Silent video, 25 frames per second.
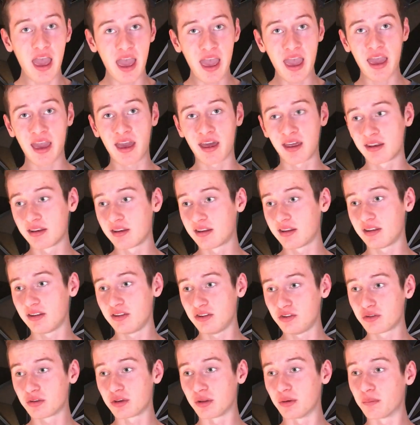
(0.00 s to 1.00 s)
and
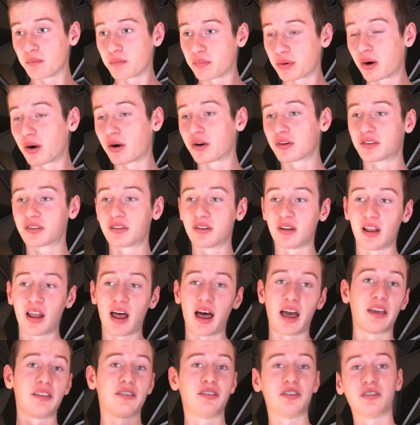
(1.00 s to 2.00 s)
you can
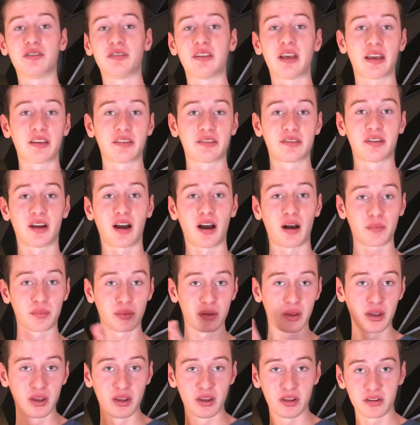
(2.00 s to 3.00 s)
personalize your
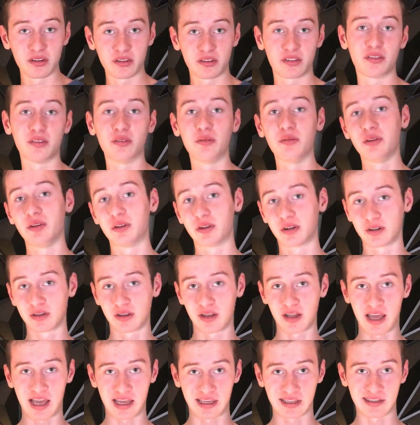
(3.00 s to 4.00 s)
desktop to your
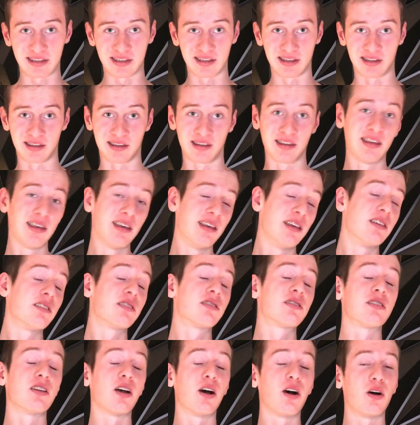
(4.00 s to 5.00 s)
liking.
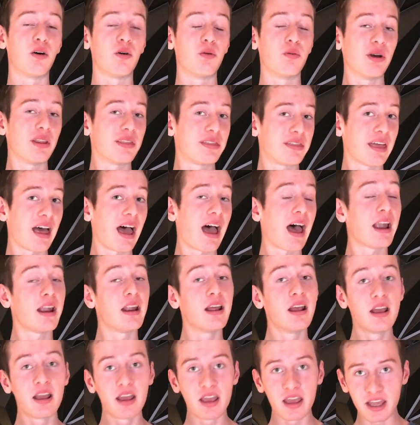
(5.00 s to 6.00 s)
So with
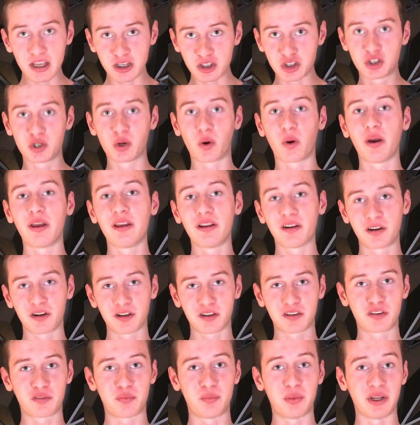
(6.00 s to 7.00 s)
that, enjoy
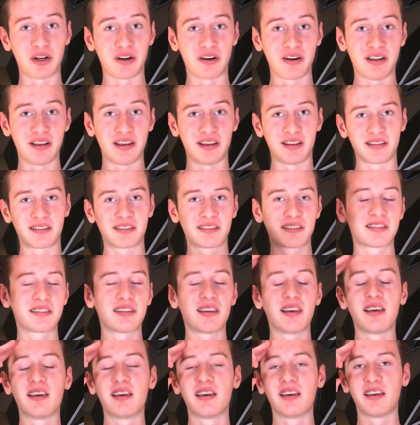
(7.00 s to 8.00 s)
your
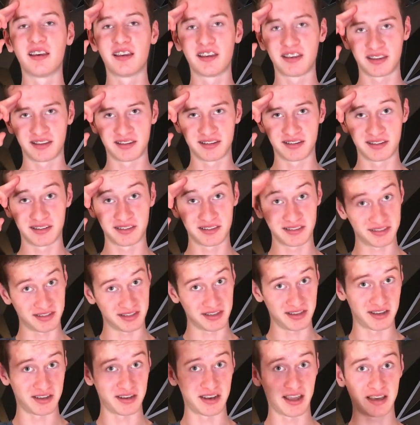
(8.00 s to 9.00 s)
experience.
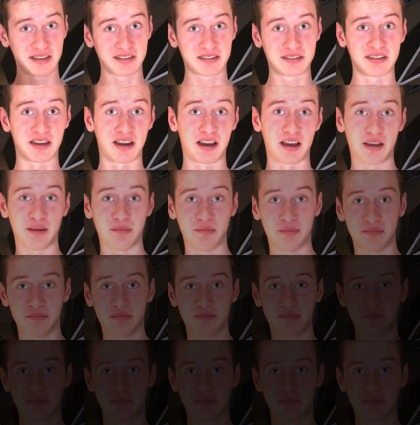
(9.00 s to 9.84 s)
See you next time.